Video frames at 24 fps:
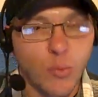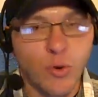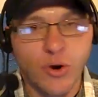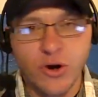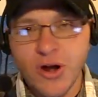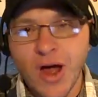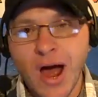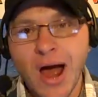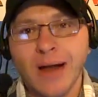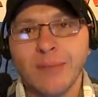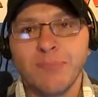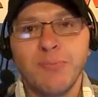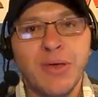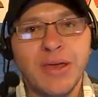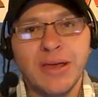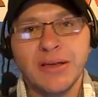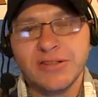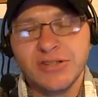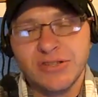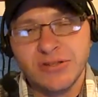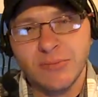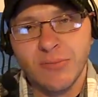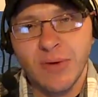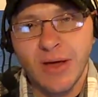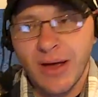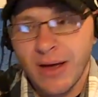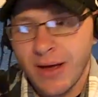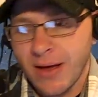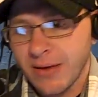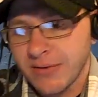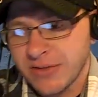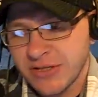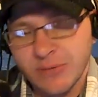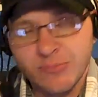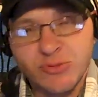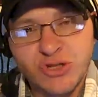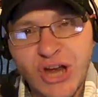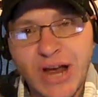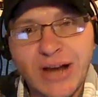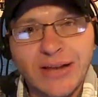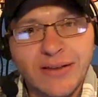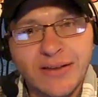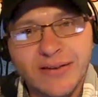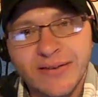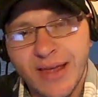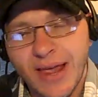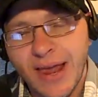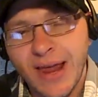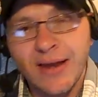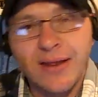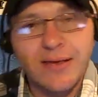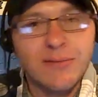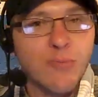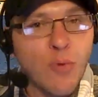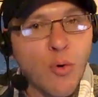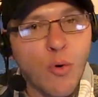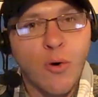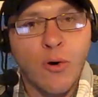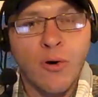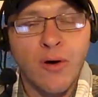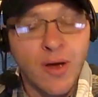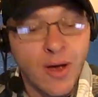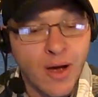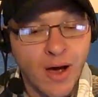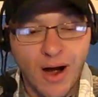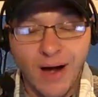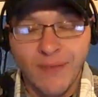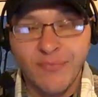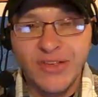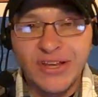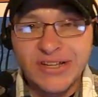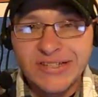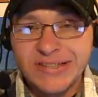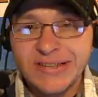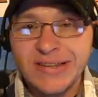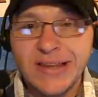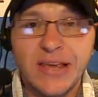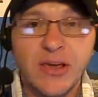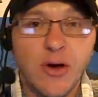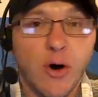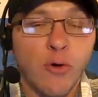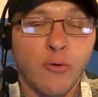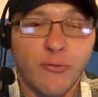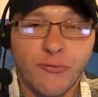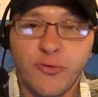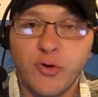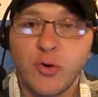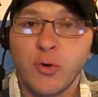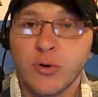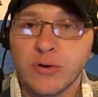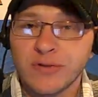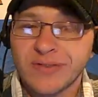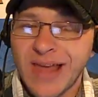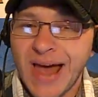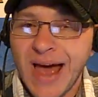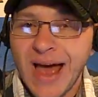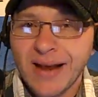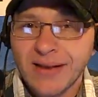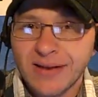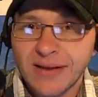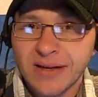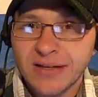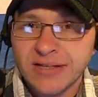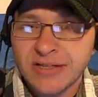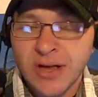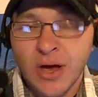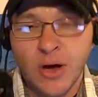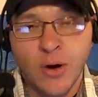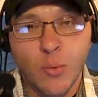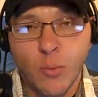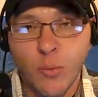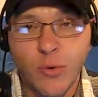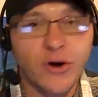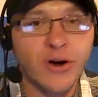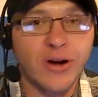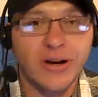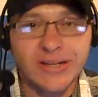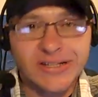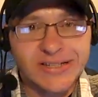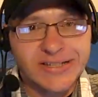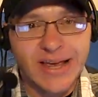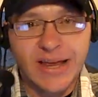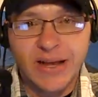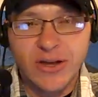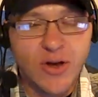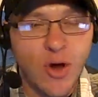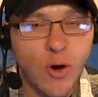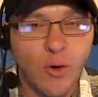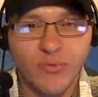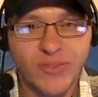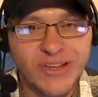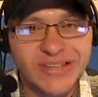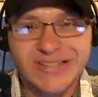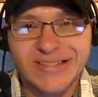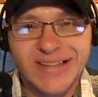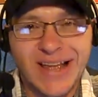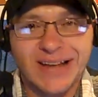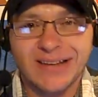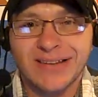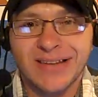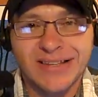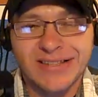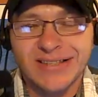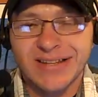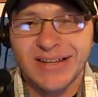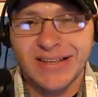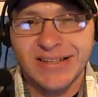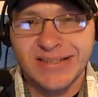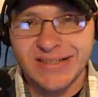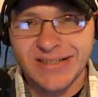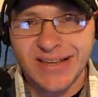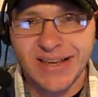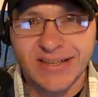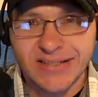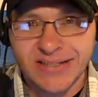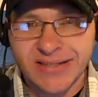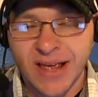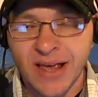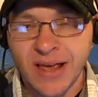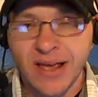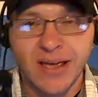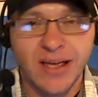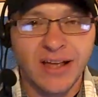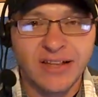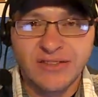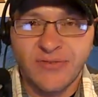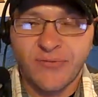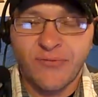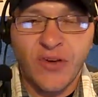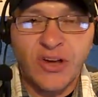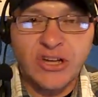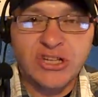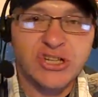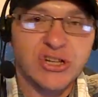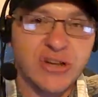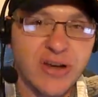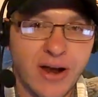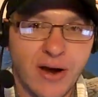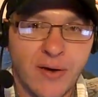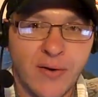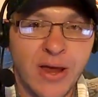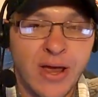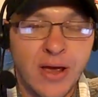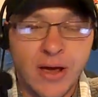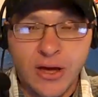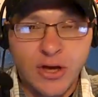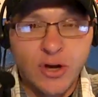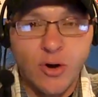We're not being subjected to any more of these neo-feudal tactics. We're going to say, no, this debt doesn't exist. It's fictionary.